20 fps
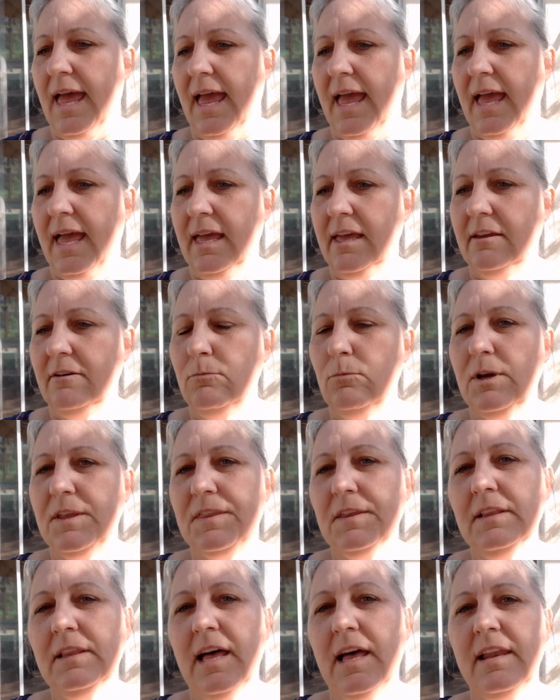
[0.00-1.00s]
And
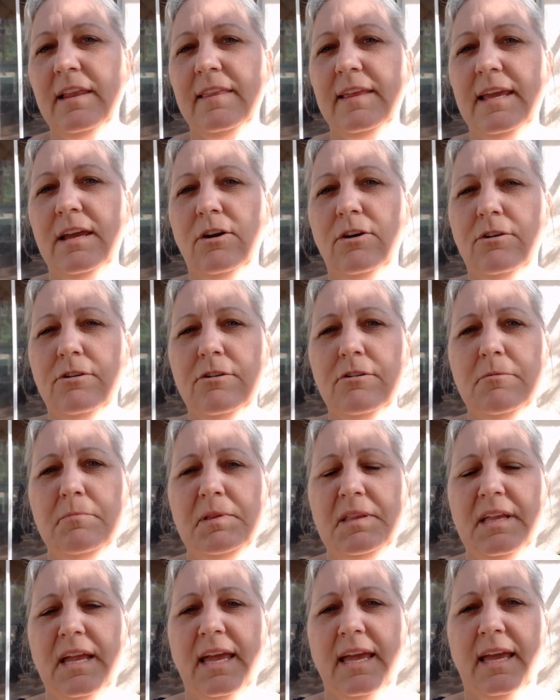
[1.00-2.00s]
with a lot of the
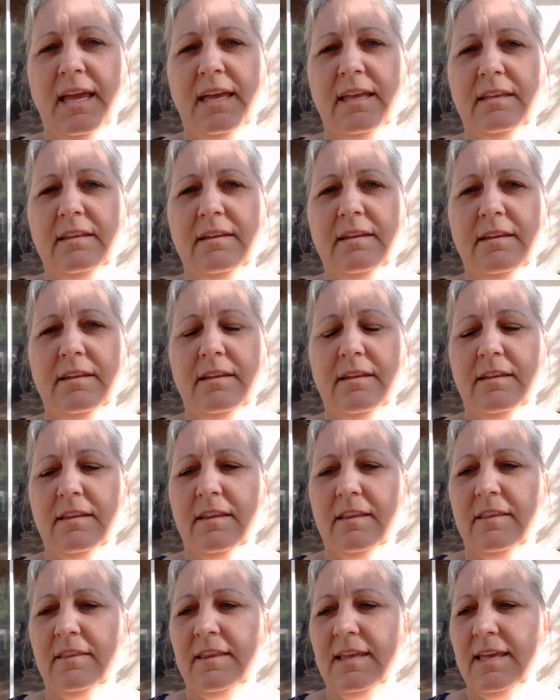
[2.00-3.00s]
herbs and
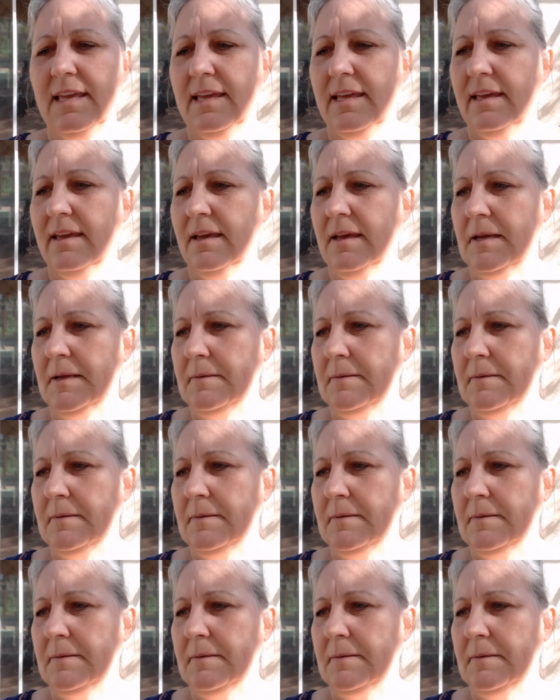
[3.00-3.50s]
the